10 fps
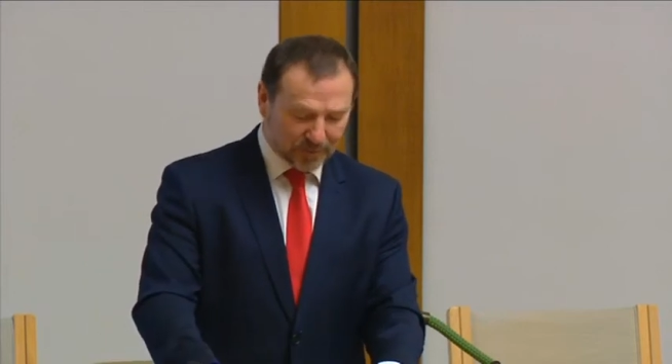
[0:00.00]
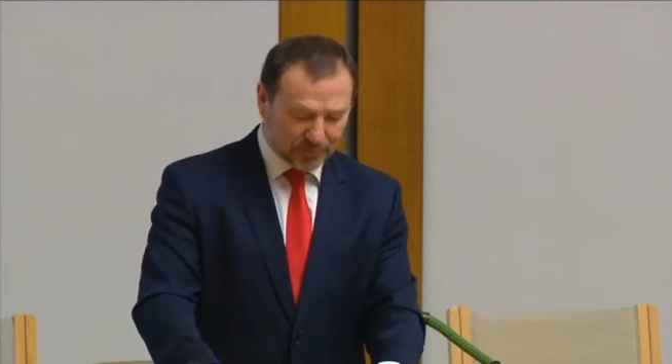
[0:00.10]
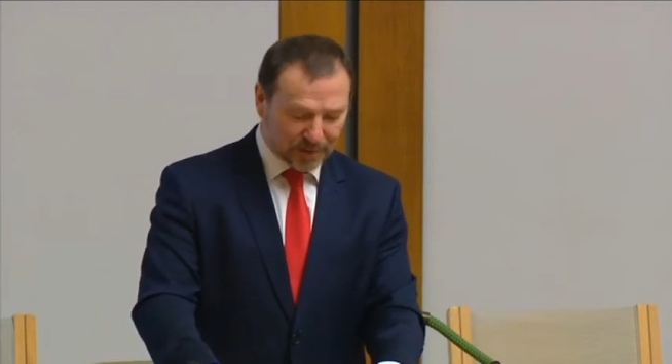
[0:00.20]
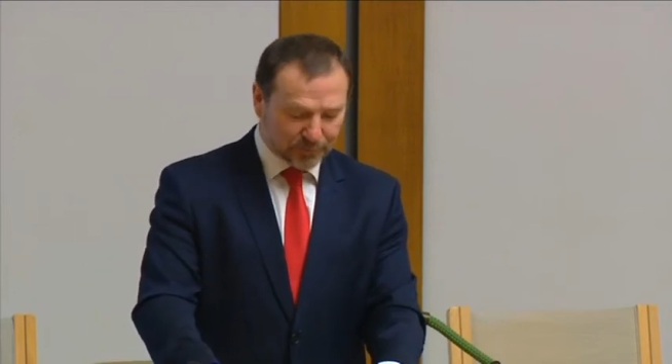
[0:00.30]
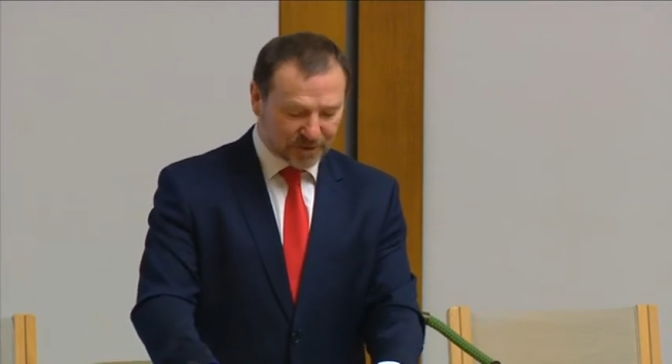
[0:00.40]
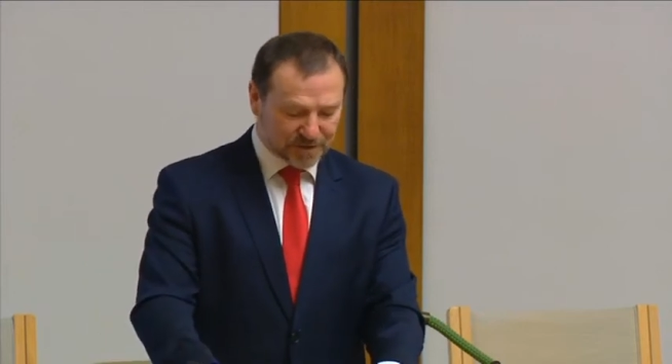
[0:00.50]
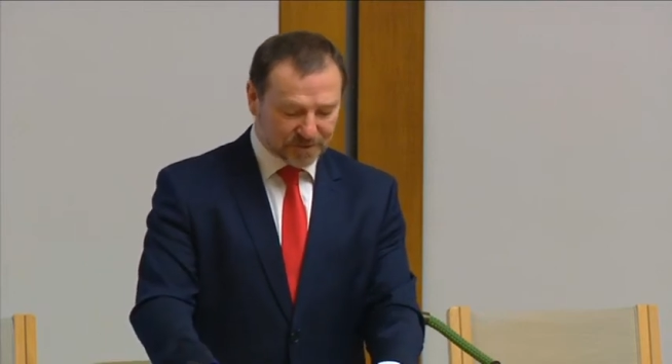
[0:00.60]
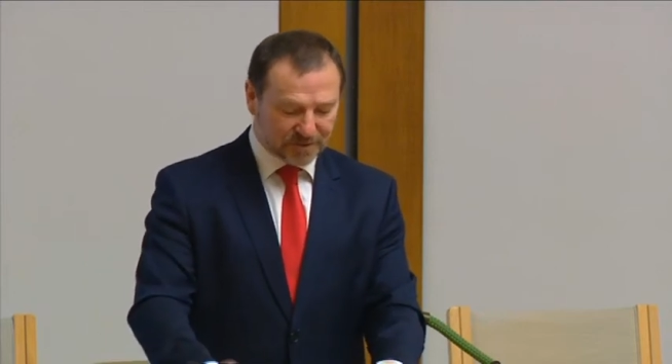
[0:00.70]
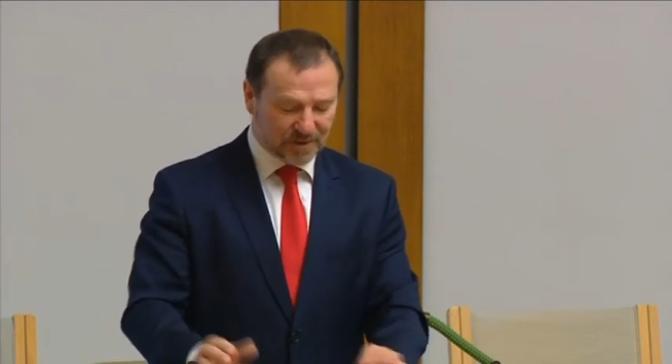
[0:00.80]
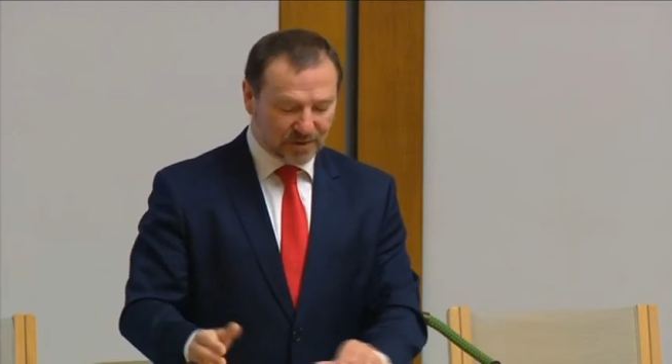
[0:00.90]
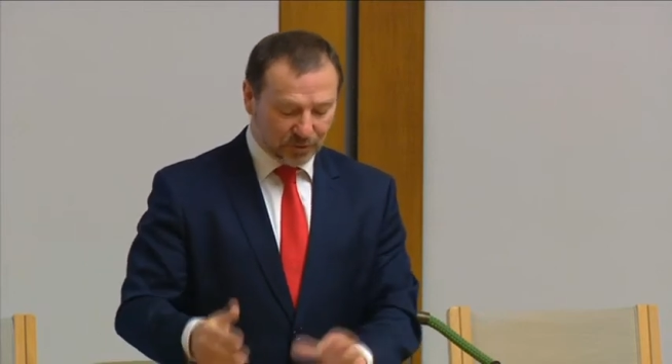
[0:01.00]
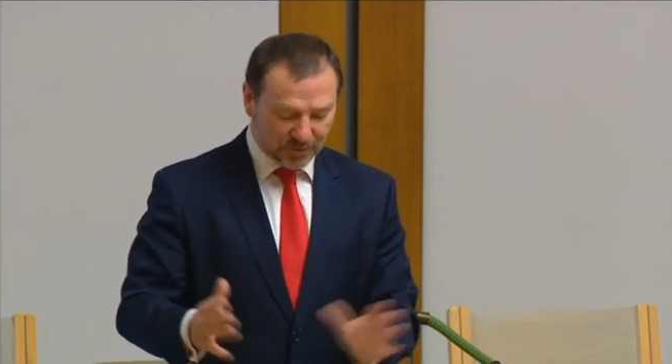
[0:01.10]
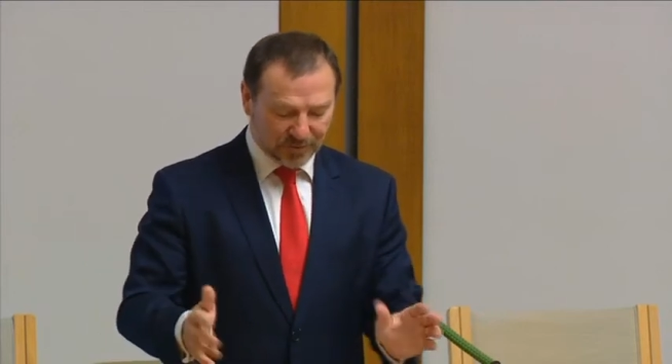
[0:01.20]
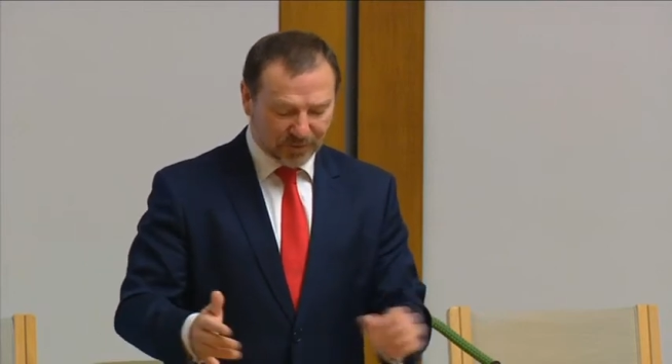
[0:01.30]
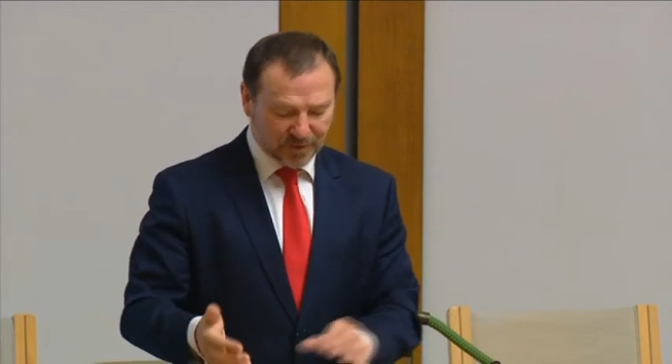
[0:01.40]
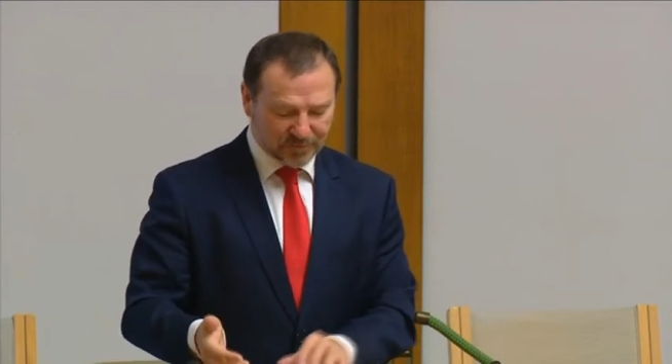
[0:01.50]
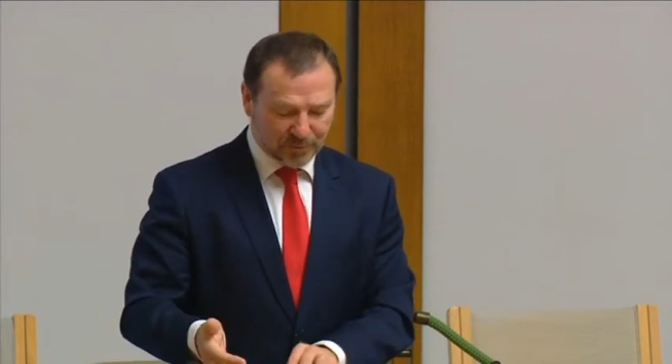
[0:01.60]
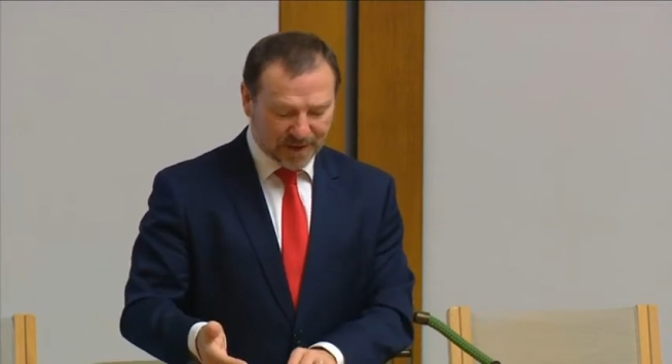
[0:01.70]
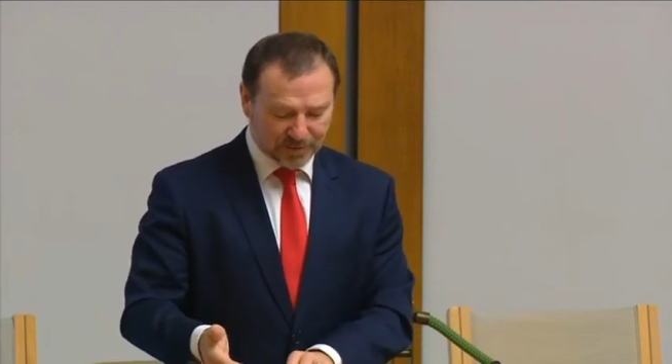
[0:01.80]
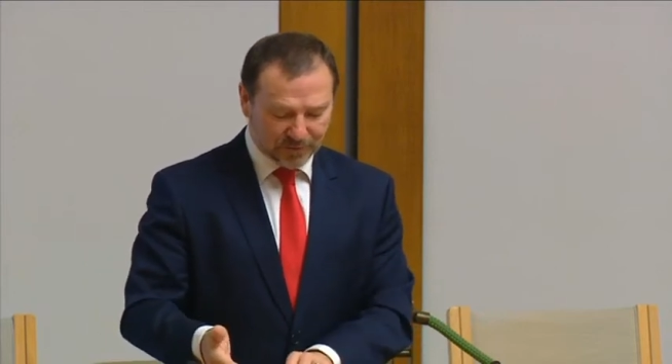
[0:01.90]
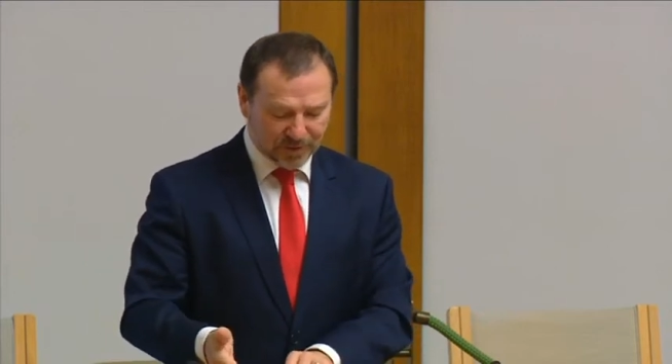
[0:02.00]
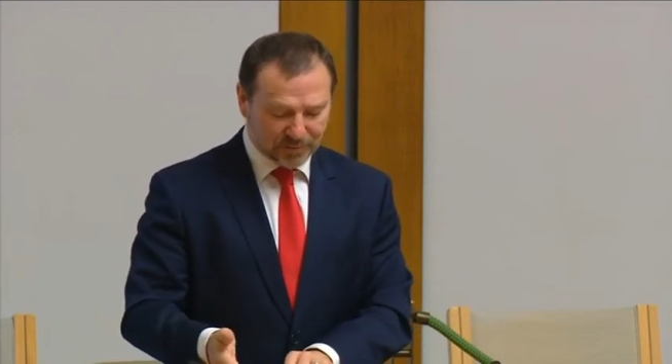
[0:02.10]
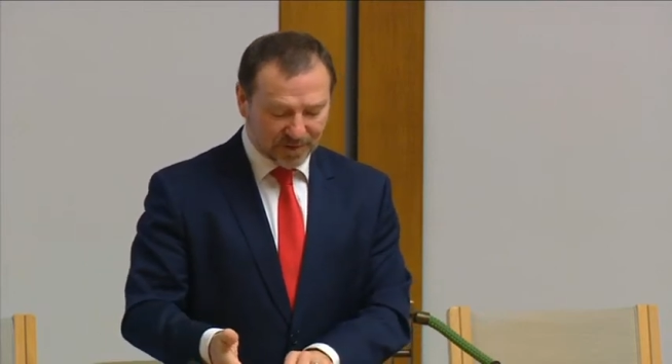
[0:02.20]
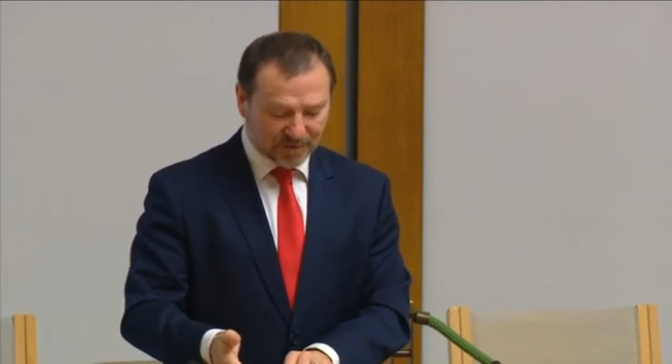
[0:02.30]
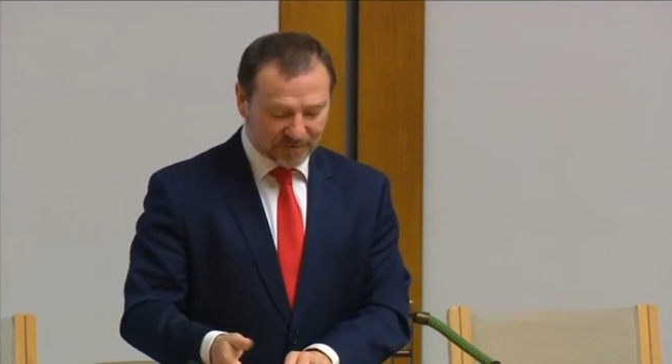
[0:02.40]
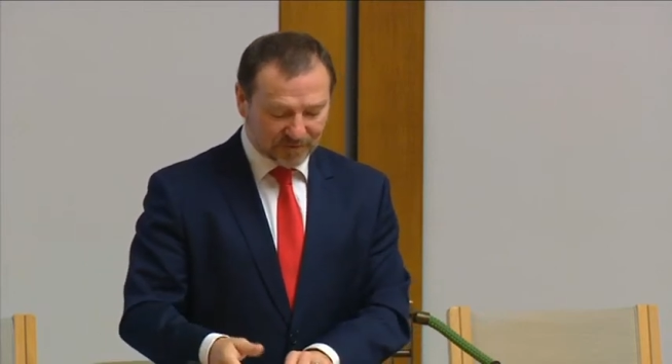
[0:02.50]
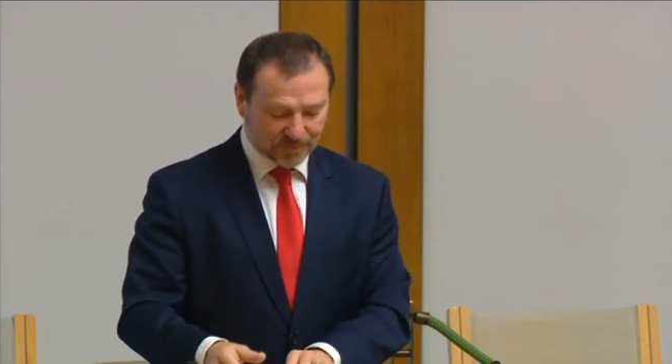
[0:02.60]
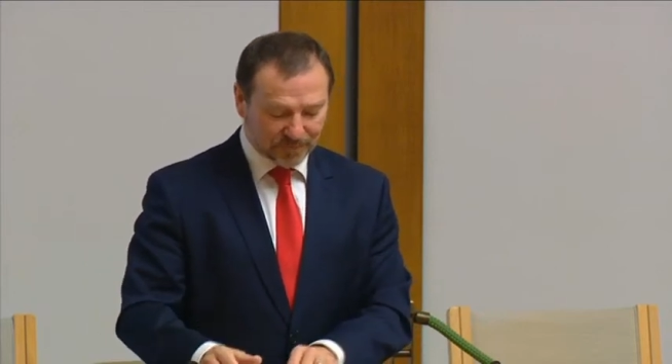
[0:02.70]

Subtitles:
blood pressure, or if they're overweight or obese.